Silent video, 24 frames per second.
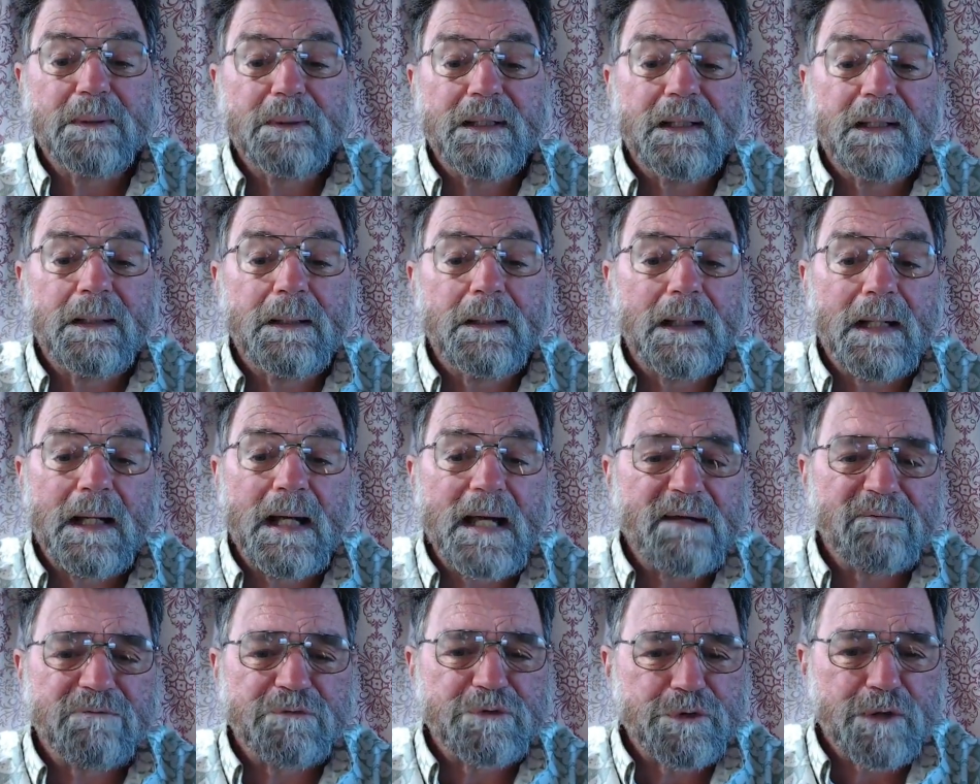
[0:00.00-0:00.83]
But uh,
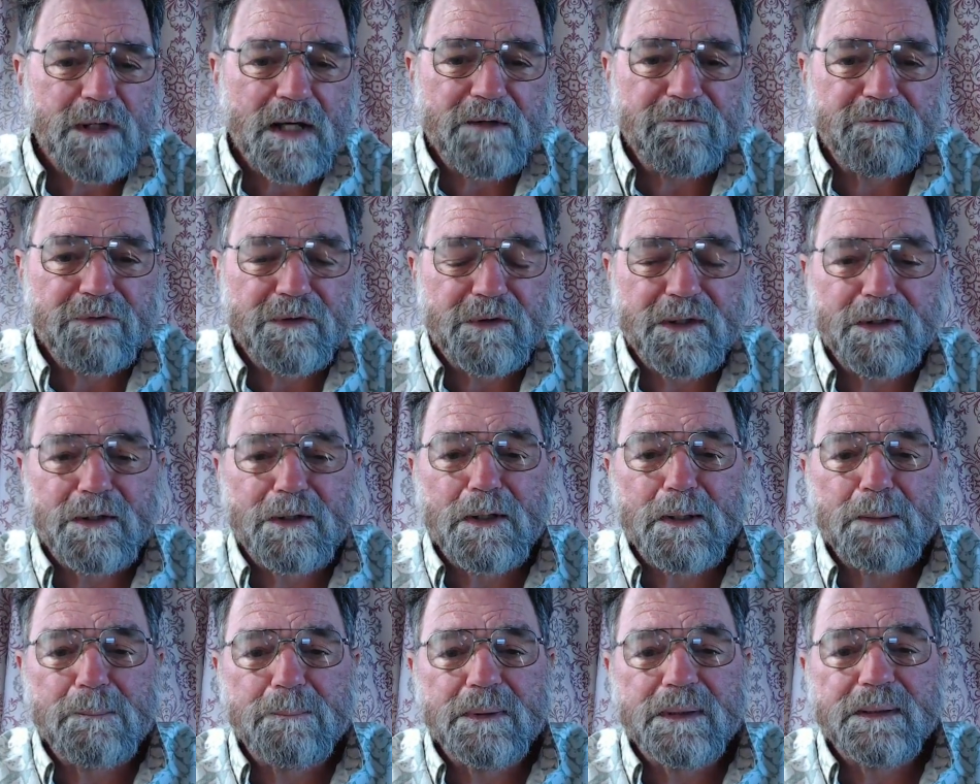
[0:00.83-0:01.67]
I haven't tried very
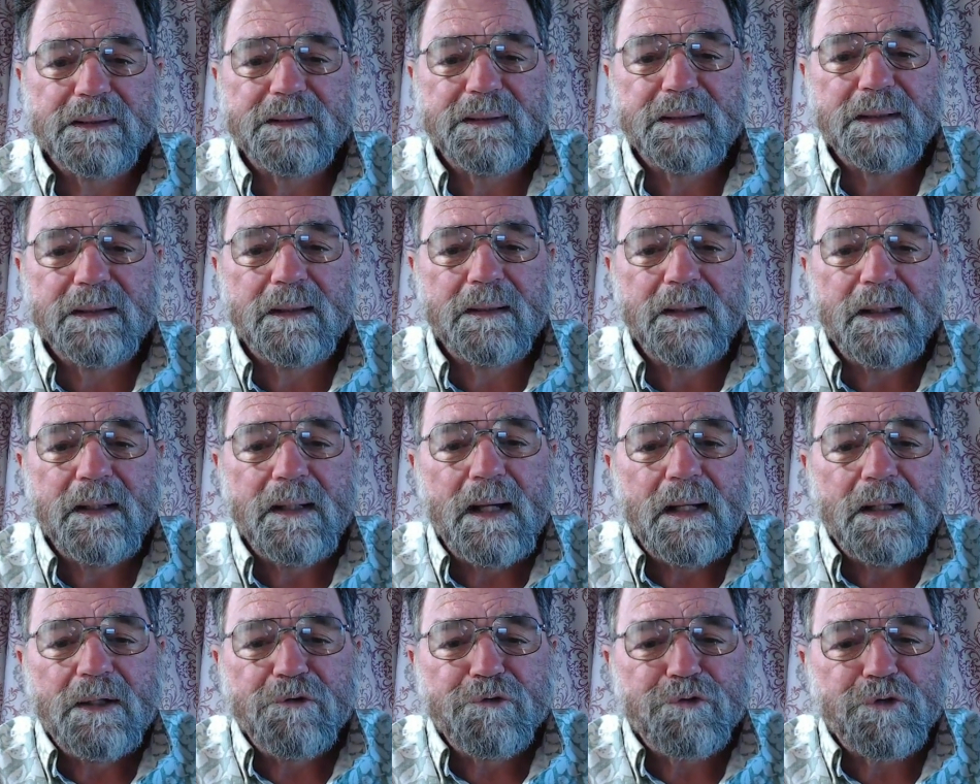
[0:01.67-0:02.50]
hard. But uh,
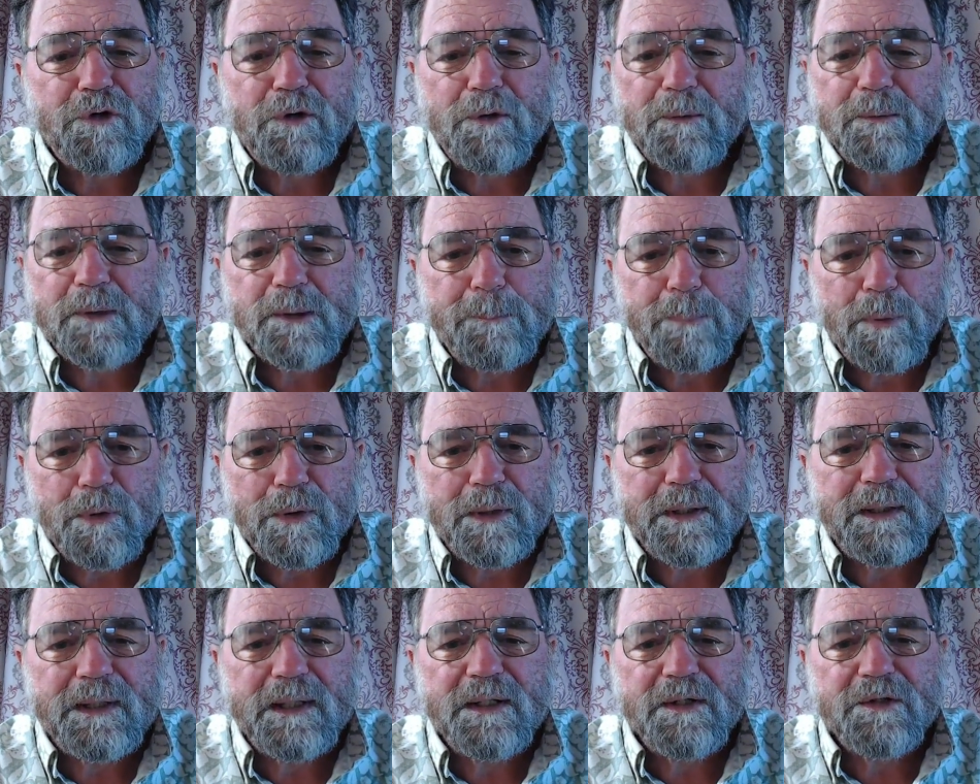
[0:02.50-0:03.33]
so the
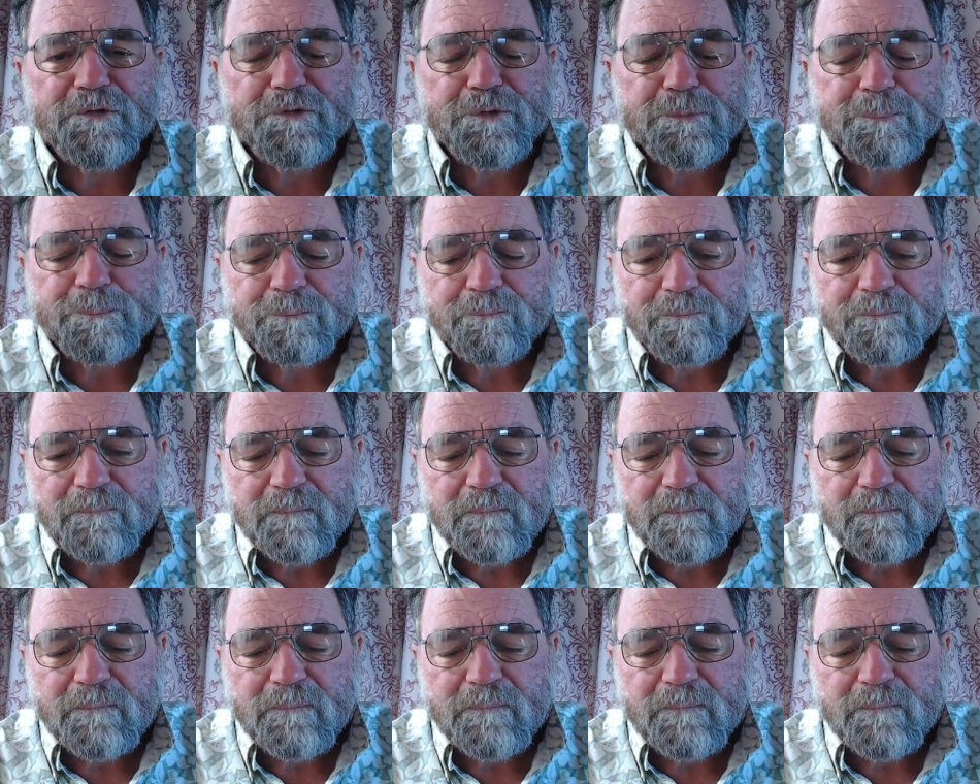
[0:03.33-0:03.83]
point is,